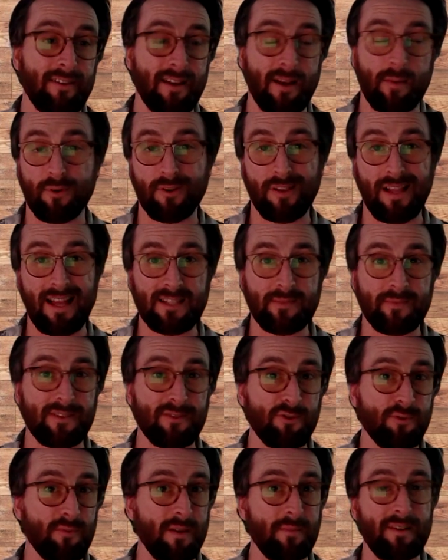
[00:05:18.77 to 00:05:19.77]

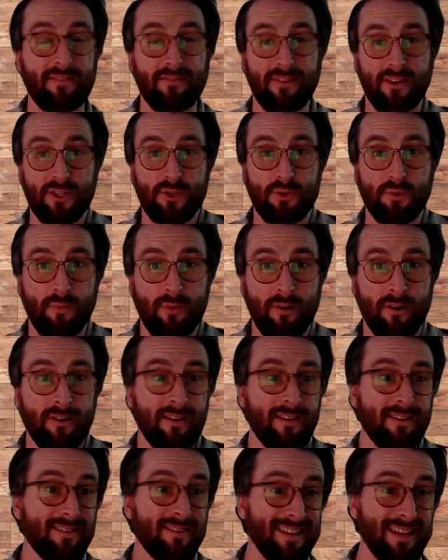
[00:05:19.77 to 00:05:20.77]
Upperclassmen who maybe invite you to a
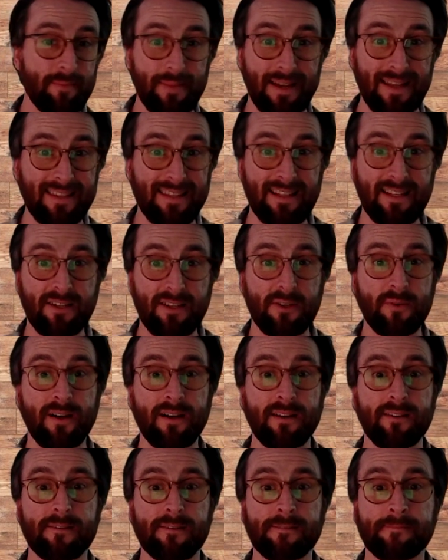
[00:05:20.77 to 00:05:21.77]
party is not a bad thing to
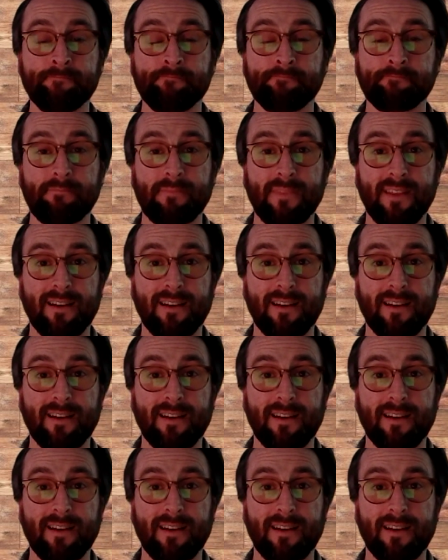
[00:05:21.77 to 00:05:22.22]
do either.